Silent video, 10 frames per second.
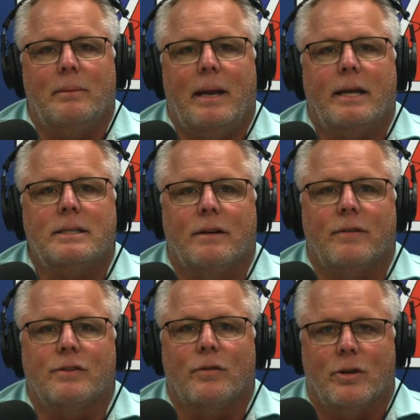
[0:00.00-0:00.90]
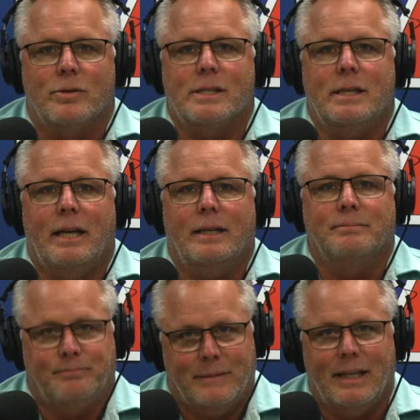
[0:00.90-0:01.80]
make a difference for those in need.
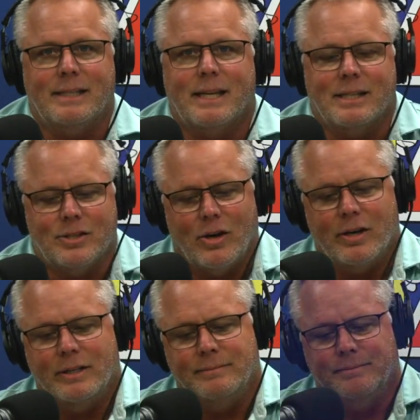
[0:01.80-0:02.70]
Let's get started.